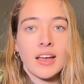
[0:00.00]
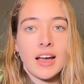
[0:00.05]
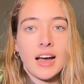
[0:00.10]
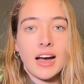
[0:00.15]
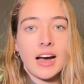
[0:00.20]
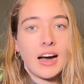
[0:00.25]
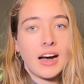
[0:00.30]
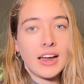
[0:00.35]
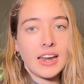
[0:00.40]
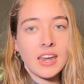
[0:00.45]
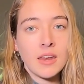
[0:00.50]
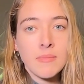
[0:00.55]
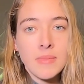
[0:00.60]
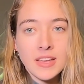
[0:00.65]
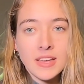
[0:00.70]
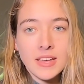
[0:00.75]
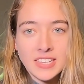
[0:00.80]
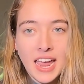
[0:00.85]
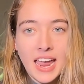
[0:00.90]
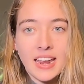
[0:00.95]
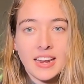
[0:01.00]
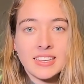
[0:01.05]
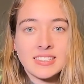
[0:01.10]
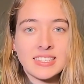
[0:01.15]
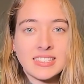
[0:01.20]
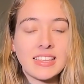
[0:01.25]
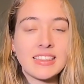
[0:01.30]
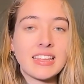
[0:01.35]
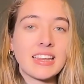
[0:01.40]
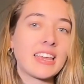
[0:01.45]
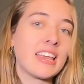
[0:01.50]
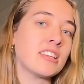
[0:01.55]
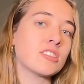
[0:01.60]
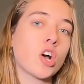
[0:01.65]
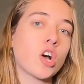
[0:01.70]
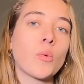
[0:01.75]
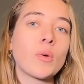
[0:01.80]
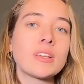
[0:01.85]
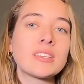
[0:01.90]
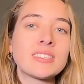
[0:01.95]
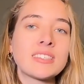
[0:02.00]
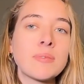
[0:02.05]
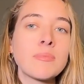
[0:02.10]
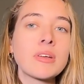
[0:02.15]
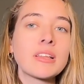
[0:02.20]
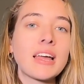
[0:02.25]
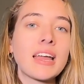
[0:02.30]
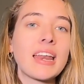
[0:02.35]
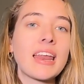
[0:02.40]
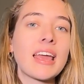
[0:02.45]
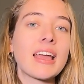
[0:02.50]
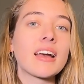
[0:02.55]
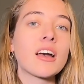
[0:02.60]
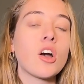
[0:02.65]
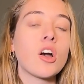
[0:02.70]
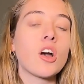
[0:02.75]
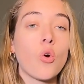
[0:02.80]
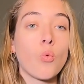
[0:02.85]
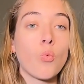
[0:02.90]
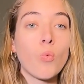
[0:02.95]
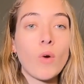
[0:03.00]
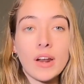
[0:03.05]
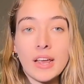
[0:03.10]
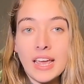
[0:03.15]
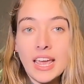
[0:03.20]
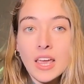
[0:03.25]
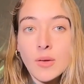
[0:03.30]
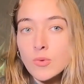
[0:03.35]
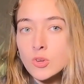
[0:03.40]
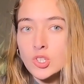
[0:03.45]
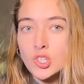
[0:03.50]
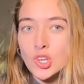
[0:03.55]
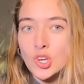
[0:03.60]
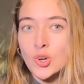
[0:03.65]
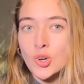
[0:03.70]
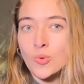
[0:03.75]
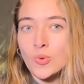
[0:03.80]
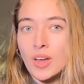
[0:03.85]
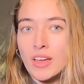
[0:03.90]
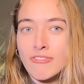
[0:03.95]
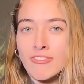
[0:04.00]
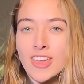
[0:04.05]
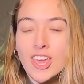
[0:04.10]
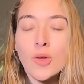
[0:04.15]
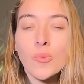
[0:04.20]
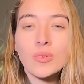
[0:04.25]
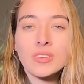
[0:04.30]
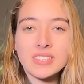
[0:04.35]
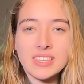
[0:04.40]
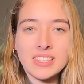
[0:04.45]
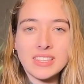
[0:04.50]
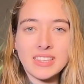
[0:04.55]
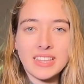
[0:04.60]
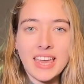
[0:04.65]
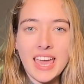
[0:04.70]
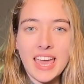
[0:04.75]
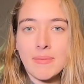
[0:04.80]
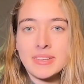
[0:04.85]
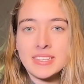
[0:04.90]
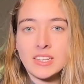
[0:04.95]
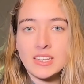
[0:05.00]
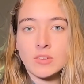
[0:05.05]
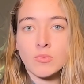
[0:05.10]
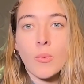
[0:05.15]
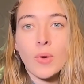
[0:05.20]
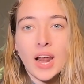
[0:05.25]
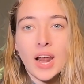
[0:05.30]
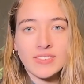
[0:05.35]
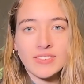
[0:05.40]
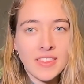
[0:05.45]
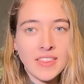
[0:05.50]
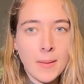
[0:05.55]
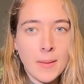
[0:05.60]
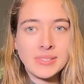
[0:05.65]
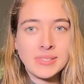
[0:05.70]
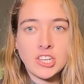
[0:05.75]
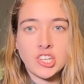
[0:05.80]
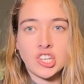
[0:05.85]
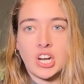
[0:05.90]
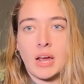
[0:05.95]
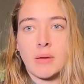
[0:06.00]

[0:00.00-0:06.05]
Neemias Queta said that he's always simulating what he would do if he was in the game. He said, what would I have done in that possession?